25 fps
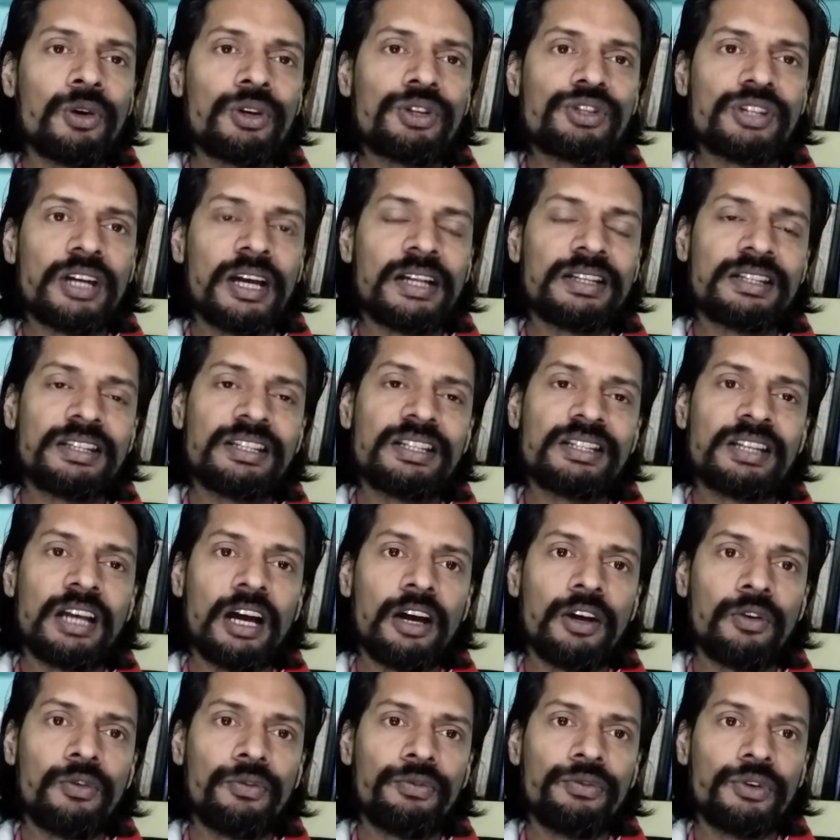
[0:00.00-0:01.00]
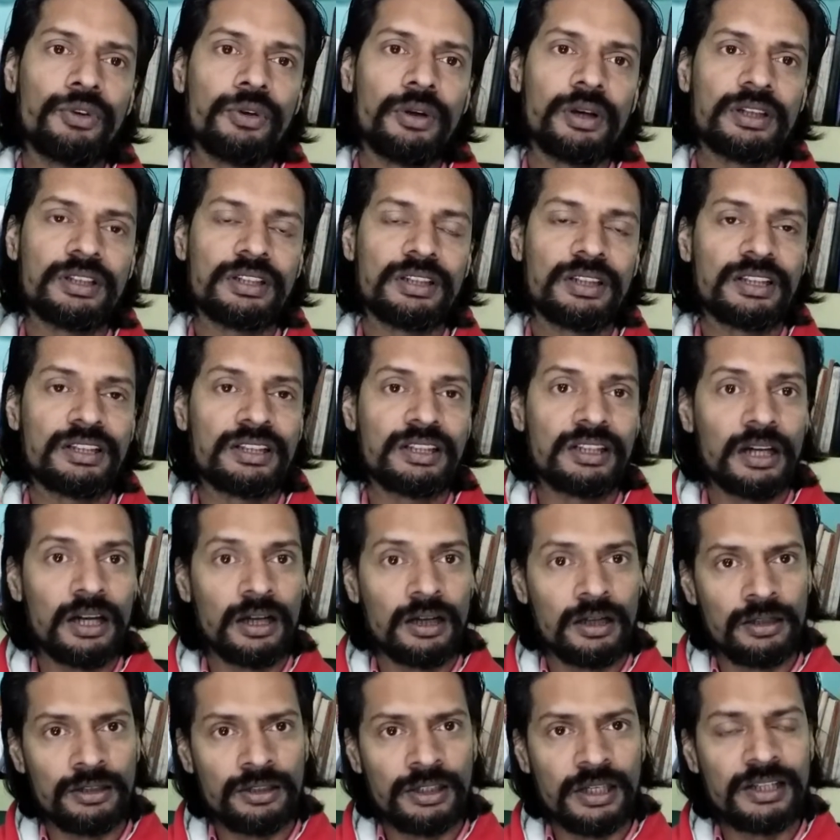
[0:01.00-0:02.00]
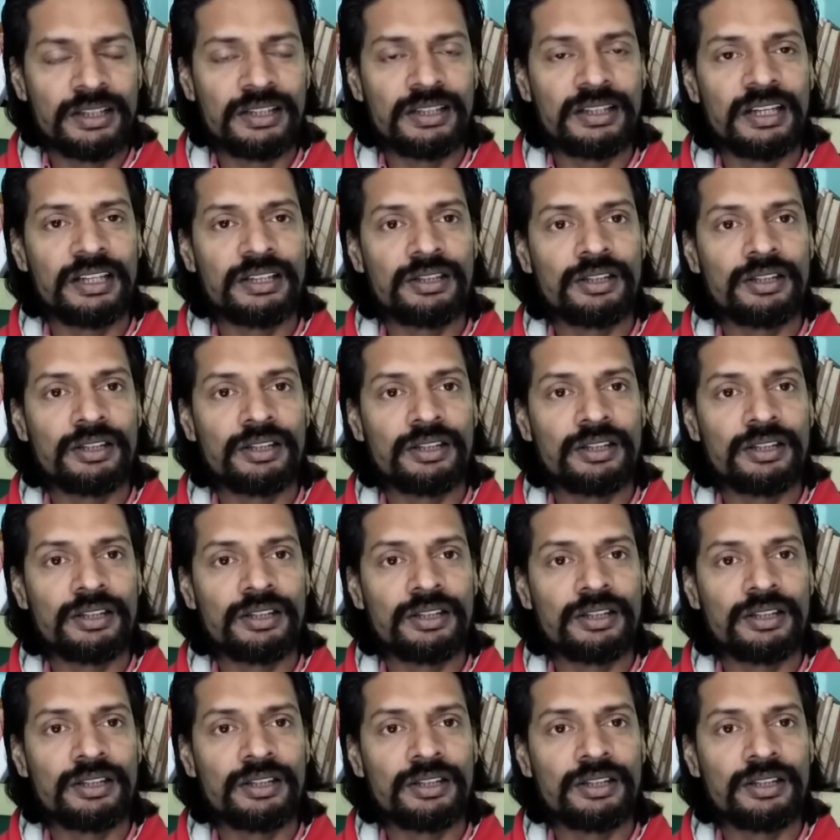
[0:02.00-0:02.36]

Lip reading: chances are of your success.